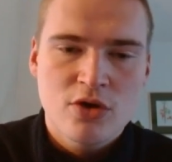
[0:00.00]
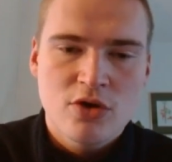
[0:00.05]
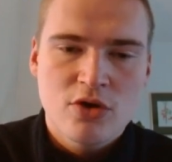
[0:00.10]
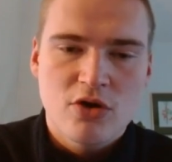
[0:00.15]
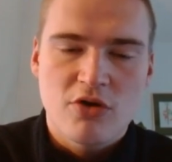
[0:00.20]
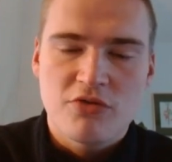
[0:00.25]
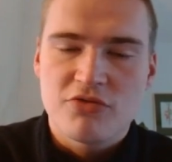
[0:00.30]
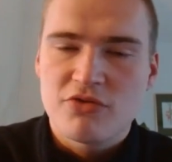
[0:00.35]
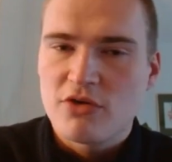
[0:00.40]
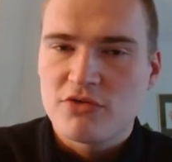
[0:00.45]

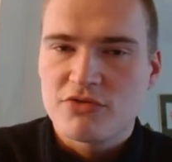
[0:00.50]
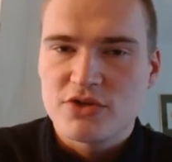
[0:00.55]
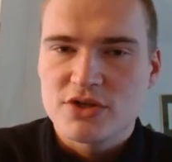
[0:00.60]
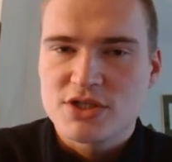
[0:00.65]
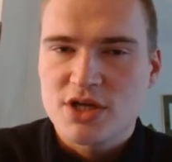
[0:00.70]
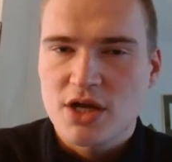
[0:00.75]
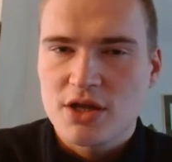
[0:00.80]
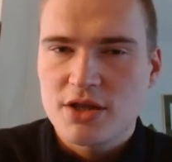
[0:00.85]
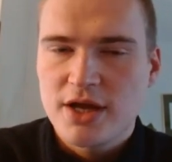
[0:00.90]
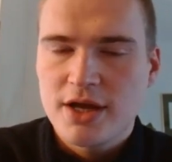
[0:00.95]
of, of the
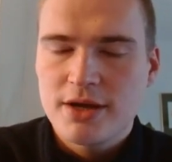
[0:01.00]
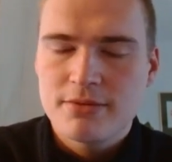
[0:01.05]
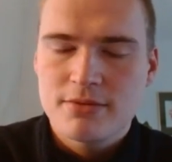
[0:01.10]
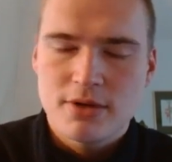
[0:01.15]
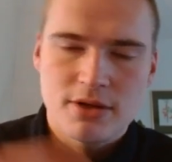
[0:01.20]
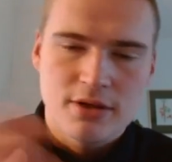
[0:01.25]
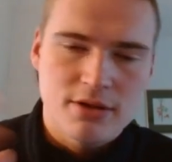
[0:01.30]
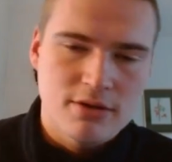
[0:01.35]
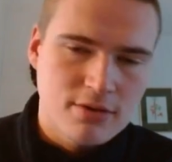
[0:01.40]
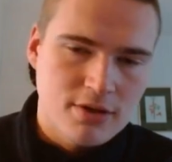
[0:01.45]
Sunday, the,
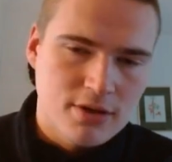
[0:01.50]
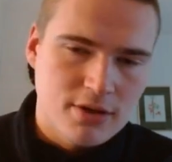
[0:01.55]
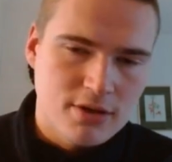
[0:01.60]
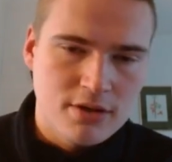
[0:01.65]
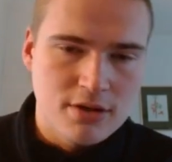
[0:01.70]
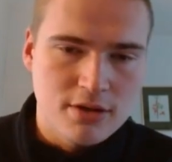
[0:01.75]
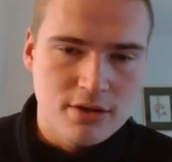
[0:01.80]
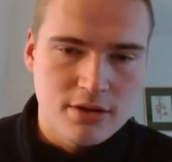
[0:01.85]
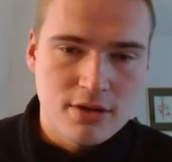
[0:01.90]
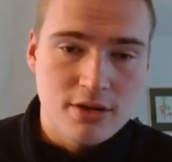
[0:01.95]
the
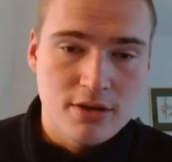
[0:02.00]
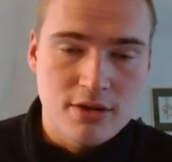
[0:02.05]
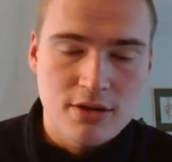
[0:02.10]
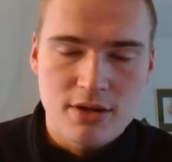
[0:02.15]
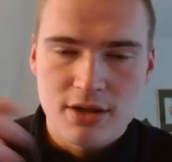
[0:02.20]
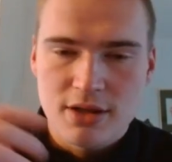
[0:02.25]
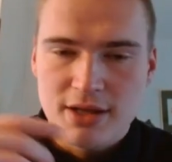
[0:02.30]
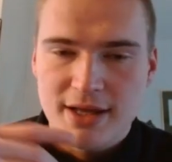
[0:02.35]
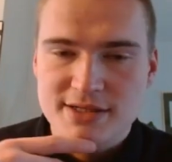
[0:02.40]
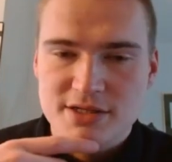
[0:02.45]
the
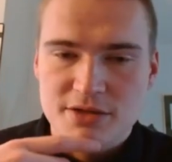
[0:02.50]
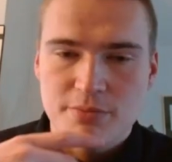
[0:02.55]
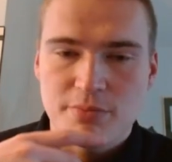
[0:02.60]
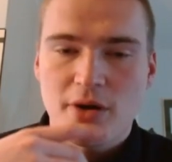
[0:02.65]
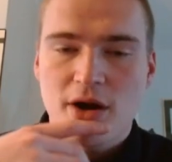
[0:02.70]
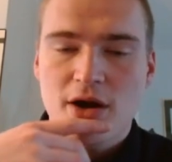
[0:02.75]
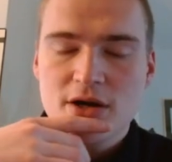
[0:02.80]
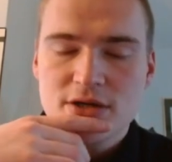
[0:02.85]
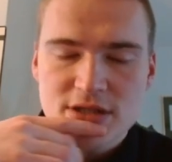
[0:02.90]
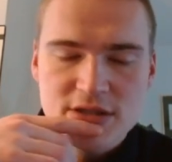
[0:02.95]
latter
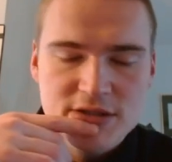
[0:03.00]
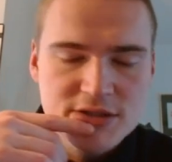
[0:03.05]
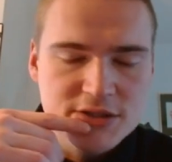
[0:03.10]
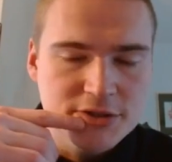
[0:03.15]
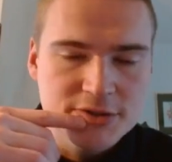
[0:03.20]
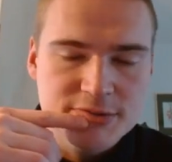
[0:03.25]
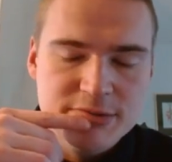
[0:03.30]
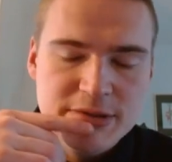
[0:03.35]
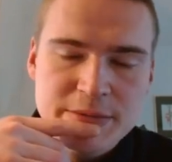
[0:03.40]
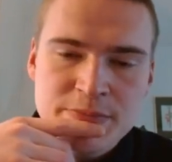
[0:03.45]
part,
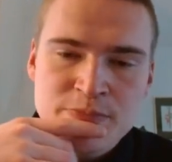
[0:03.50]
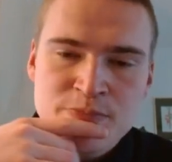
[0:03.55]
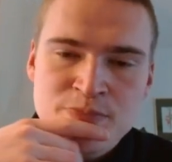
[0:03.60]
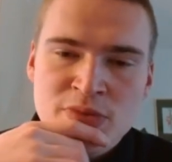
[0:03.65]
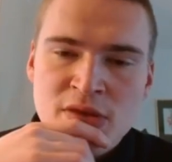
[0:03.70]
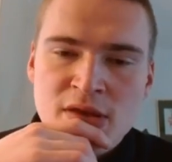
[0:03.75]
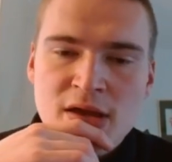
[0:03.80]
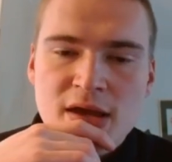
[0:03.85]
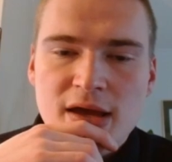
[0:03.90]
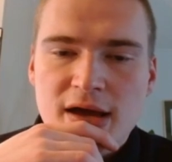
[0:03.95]
excuse me
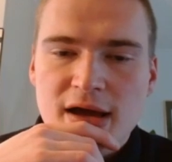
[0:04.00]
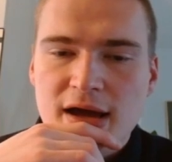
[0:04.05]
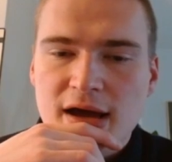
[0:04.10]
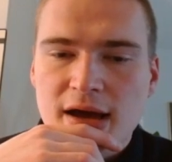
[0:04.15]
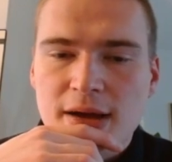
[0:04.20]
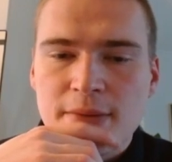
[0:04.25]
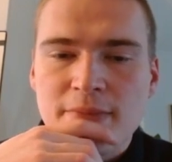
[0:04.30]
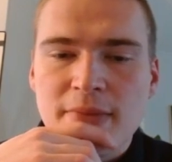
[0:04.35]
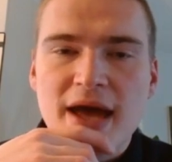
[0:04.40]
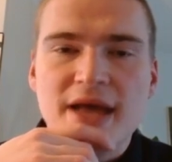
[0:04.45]

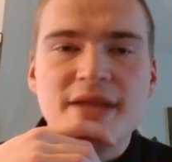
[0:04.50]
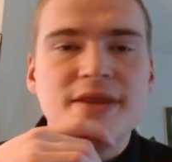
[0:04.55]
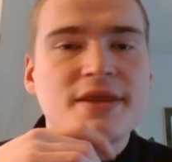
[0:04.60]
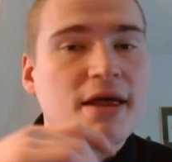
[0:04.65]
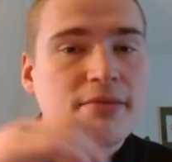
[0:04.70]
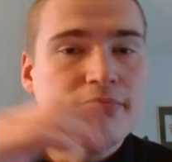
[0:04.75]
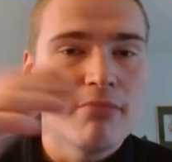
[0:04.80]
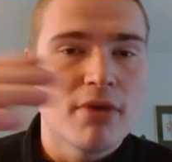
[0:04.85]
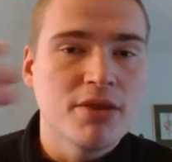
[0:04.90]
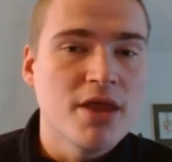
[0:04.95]
um, and
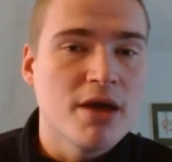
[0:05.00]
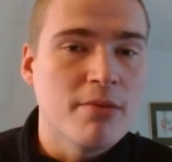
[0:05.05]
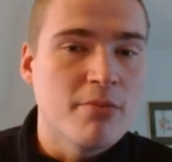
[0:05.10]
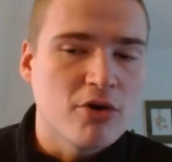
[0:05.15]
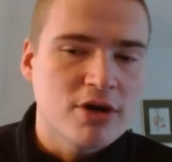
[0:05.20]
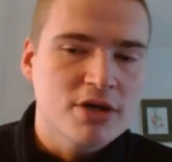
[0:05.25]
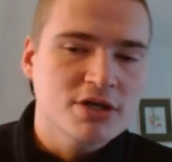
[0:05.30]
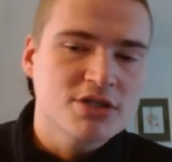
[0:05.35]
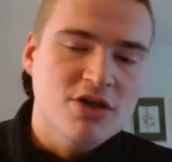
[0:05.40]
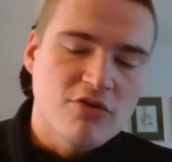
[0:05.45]
and Monday
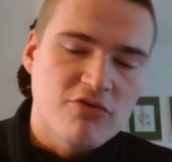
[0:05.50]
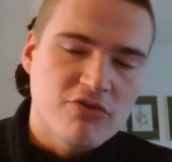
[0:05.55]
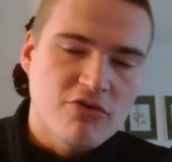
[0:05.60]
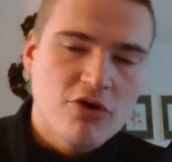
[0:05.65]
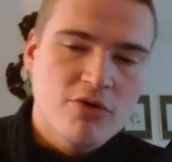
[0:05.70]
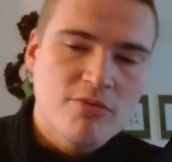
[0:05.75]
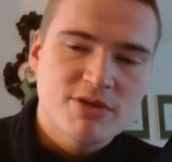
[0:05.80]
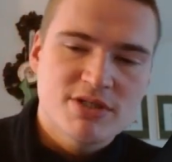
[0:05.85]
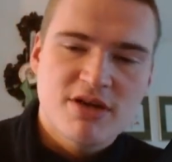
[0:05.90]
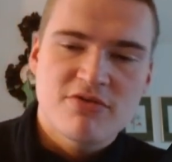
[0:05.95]
morning. So
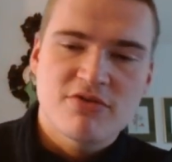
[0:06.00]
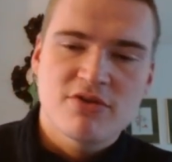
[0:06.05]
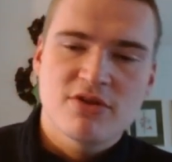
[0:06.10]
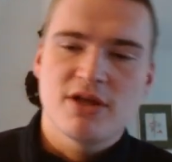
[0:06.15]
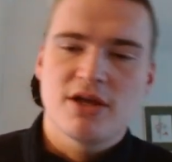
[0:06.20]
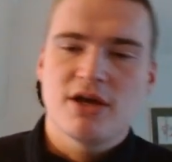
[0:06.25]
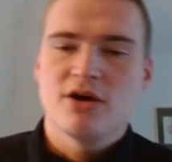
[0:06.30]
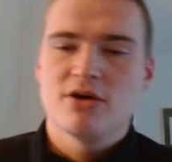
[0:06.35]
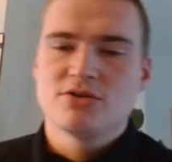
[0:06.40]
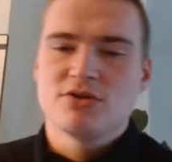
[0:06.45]
volume is definitely
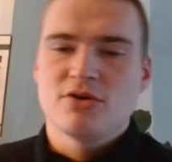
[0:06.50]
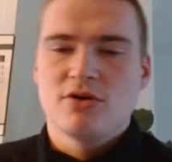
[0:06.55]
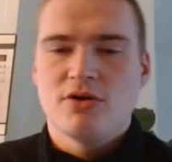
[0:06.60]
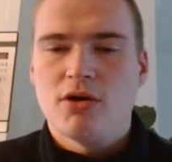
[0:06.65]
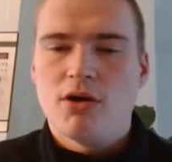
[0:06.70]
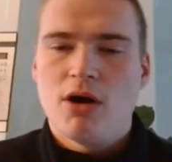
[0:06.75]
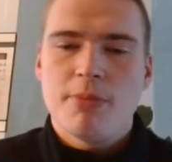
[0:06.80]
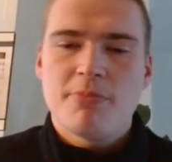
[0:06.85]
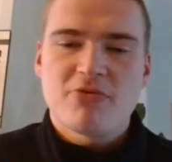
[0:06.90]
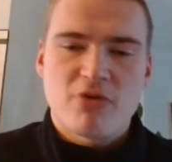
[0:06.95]
going to
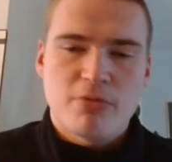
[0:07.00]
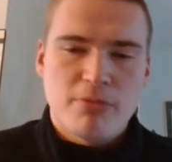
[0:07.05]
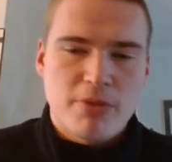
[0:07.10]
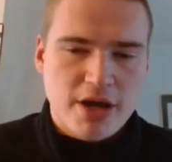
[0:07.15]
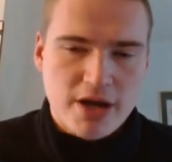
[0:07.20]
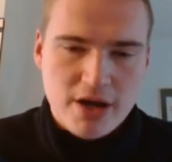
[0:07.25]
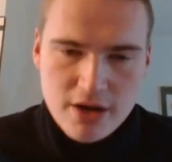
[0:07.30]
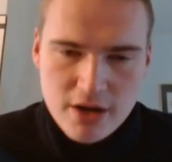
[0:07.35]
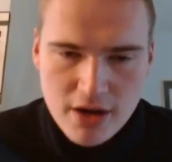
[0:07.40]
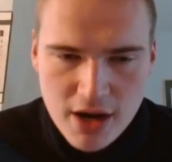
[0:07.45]
go up from
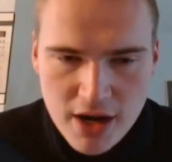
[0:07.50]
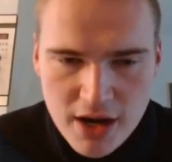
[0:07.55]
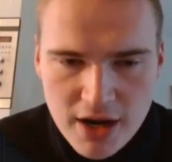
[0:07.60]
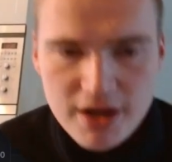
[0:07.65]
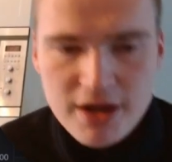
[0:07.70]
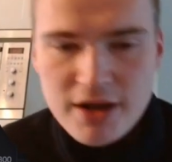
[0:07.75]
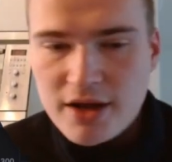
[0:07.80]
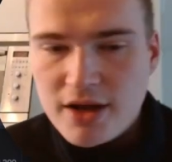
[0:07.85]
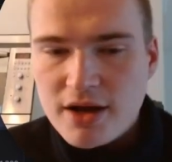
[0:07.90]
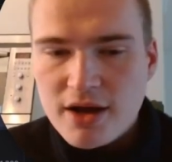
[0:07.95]
here,
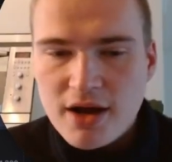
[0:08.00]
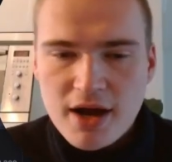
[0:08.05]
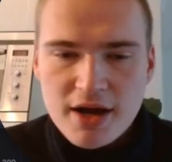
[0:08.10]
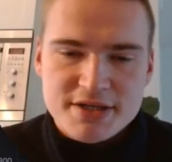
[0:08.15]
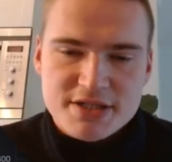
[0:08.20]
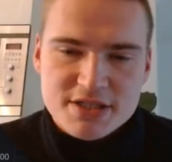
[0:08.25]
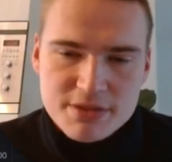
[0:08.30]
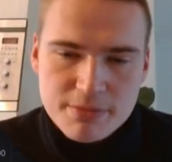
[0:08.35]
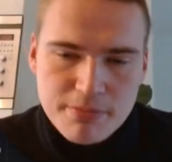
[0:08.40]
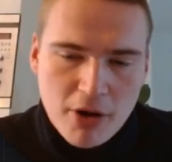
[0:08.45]
I uh, I
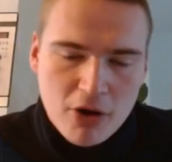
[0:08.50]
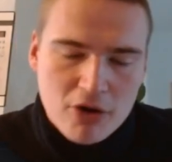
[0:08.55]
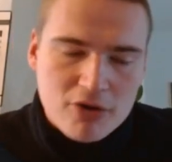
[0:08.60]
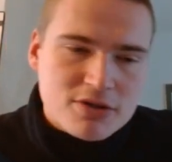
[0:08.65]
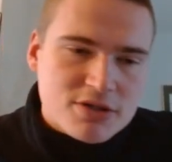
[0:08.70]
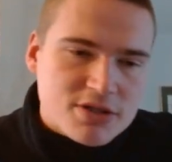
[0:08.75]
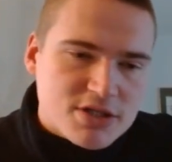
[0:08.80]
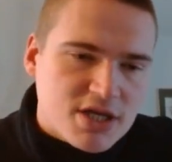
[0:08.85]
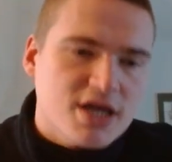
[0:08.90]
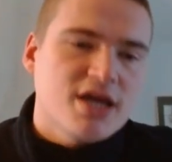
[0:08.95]

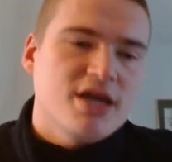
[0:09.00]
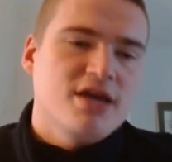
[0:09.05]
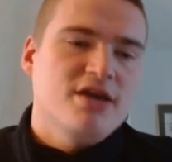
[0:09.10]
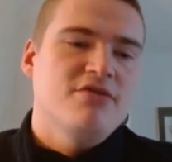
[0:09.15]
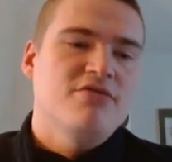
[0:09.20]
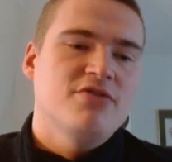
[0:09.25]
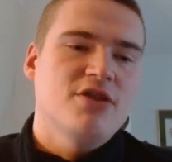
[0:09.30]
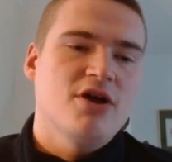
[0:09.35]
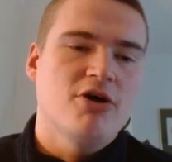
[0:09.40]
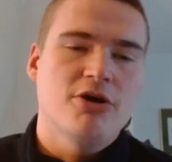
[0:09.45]
suppose,
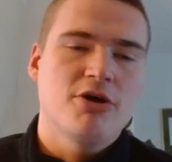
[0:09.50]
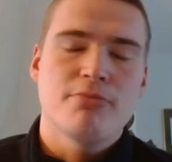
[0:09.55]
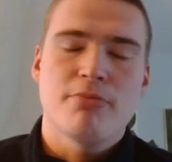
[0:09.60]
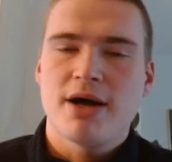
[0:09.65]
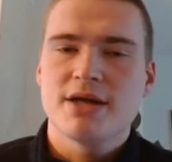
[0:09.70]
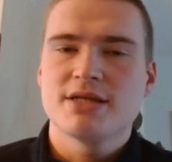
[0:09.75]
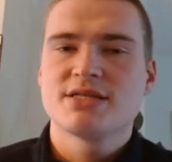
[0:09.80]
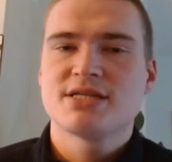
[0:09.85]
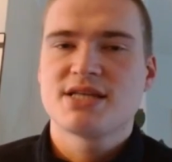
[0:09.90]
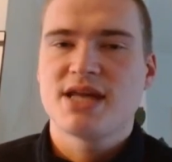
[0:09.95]
even though it
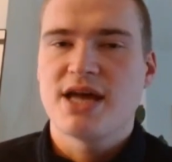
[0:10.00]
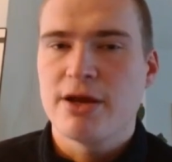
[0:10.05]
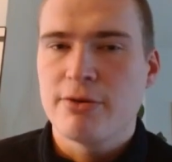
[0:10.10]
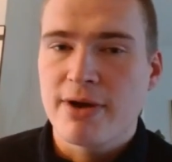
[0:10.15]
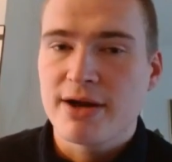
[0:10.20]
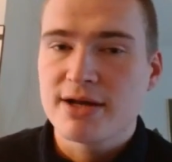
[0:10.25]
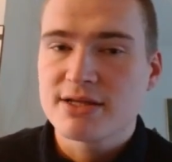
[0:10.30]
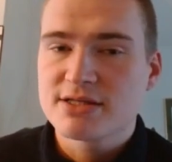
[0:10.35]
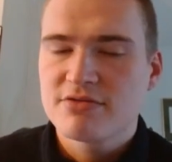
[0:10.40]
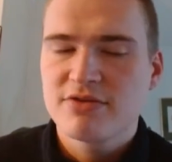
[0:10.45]
might stay
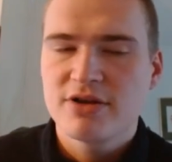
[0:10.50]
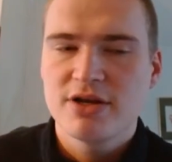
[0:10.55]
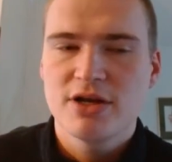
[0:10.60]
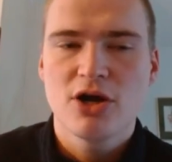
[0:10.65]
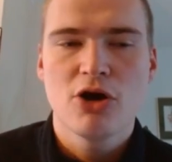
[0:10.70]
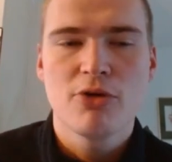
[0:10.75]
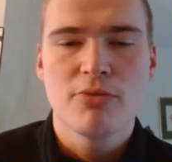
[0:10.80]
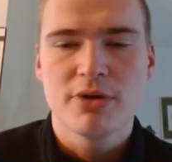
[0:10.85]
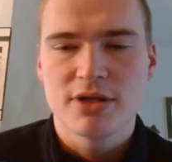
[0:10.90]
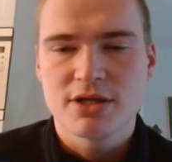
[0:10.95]
relatively
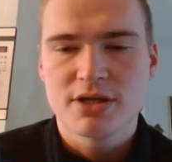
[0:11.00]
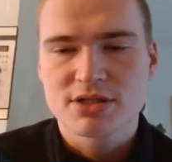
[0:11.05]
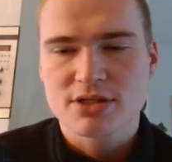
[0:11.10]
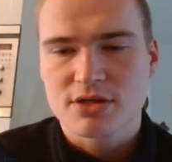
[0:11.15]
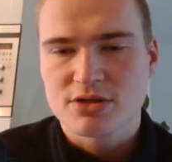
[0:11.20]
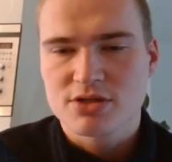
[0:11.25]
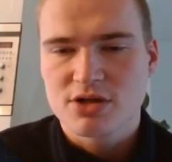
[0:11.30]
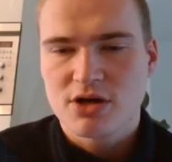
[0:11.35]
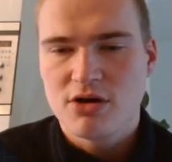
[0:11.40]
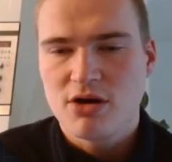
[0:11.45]
low, but it is
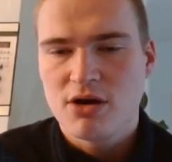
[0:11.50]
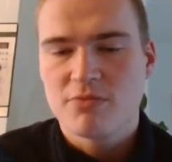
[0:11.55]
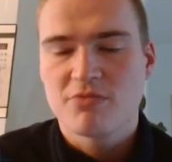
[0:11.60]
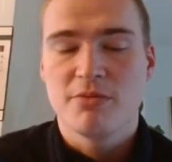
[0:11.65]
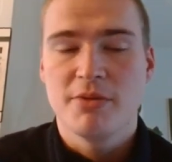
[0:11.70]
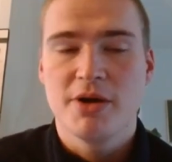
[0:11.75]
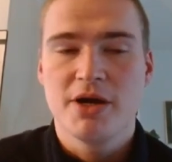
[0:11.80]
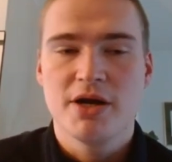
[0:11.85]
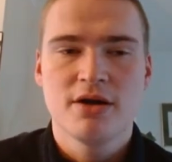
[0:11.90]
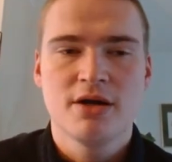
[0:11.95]
going to go up
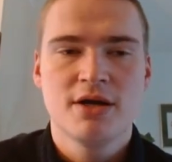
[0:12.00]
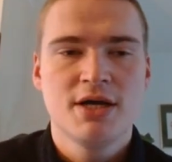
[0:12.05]
from here.